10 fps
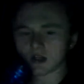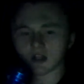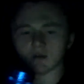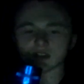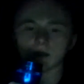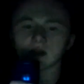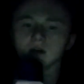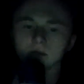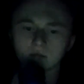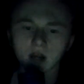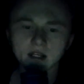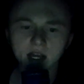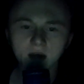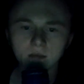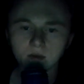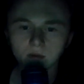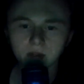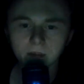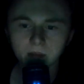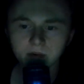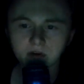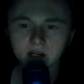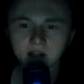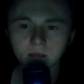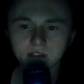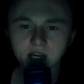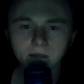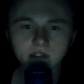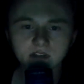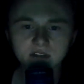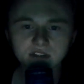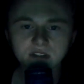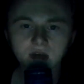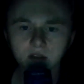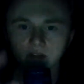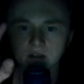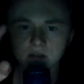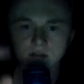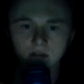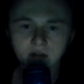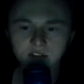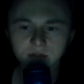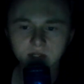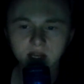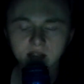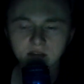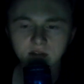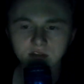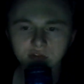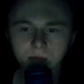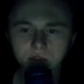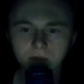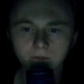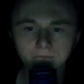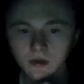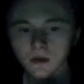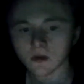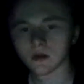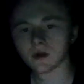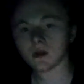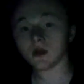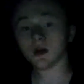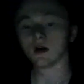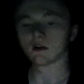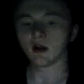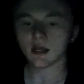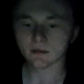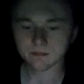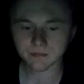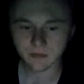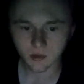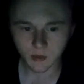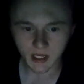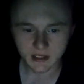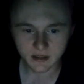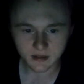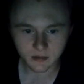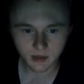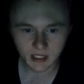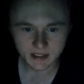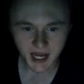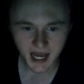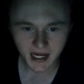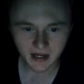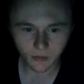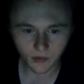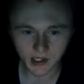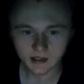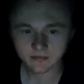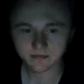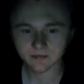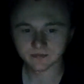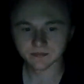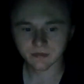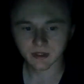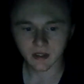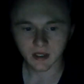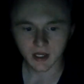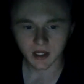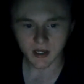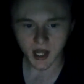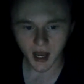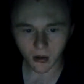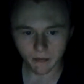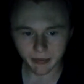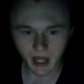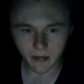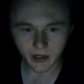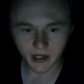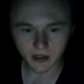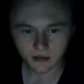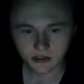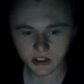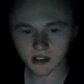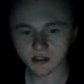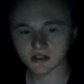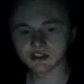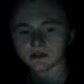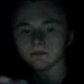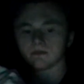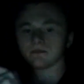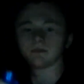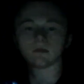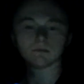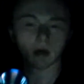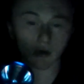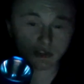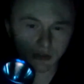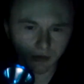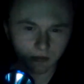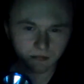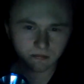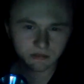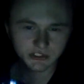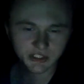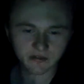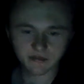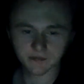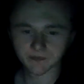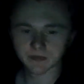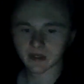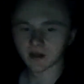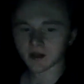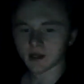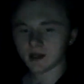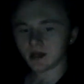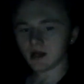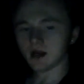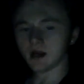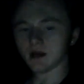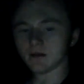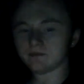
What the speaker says: going to write down, hold up, I'm going to write down what time it is on the thing so I can add it to the description. Alright, we got that out of the way. Now, baby, let's get into some personal stuff. I